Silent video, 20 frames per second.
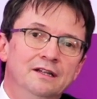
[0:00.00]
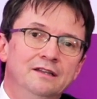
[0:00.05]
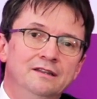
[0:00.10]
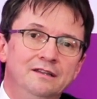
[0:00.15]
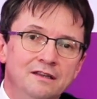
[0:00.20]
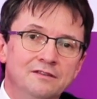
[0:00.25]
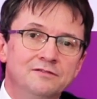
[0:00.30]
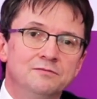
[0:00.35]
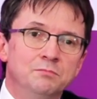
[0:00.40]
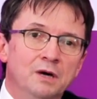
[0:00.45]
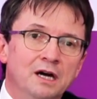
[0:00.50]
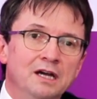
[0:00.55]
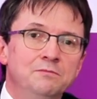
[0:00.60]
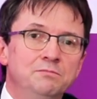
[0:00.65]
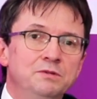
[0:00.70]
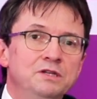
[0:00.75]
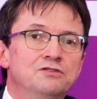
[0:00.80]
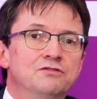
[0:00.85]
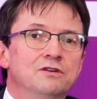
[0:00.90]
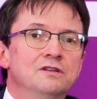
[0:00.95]
This might
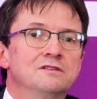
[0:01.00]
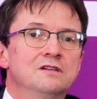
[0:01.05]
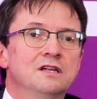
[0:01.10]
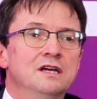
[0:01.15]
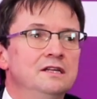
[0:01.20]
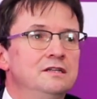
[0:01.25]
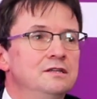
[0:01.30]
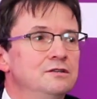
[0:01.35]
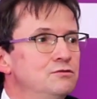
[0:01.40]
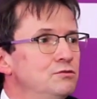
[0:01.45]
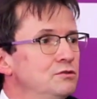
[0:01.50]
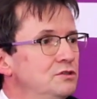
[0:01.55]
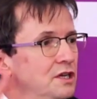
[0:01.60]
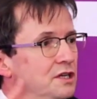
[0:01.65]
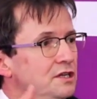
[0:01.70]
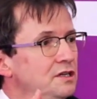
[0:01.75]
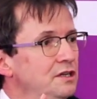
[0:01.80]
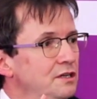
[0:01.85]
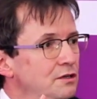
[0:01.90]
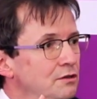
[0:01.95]
be translated to
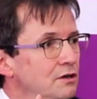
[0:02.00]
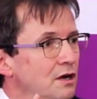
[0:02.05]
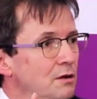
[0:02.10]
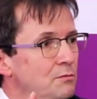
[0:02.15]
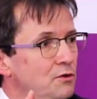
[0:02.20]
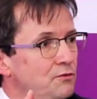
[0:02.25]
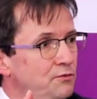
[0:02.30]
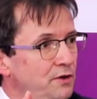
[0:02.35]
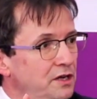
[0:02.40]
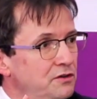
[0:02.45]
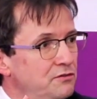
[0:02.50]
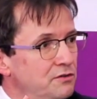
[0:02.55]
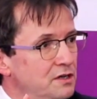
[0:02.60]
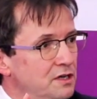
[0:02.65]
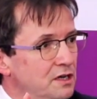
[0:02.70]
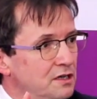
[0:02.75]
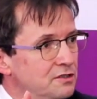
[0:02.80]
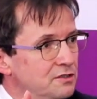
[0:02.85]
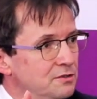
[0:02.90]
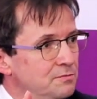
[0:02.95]
10 kilograms of weight
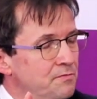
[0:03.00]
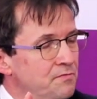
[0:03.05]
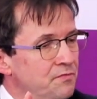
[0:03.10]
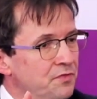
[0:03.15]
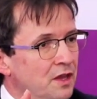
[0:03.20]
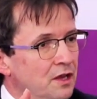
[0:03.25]
reduction.